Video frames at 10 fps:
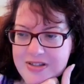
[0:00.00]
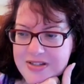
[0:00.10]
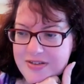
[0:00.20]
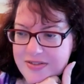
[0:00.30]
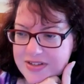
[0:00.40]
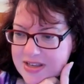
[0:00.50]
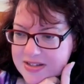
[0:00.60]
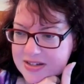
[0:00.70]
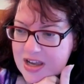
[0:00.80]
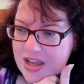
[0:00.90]
Let's see if this
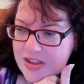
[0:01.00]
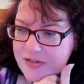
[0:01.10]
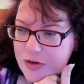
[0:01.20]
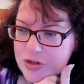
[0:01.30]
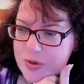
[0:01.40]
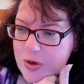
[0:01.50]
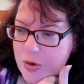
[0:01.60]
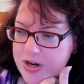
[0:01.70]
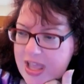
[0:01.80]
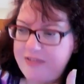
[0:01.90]
has the first
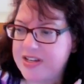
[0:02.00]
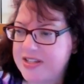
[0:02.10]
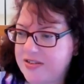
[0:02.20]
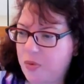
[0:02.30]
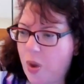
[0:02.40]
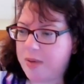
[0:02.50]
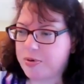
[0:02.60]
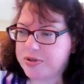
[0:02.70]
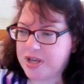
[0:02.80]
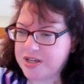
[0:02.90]
recorded evidence of wine
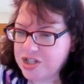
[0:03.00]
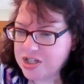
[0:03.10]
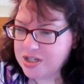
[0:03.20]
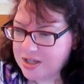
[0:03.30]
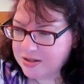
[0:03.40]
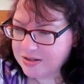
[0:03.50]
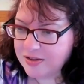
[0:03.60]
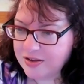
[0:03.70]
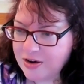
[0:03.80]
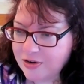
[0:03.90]
production,
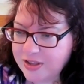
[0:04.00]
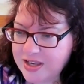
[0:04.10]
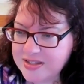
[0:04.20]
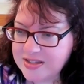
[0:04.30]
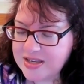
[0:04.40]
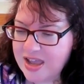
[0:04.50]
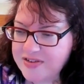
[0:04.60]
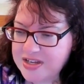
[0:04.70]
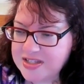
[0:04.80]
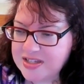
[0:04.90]
the earliest
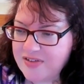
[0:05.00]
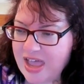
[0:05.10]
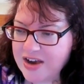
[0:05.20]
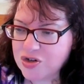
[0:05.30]
evidence of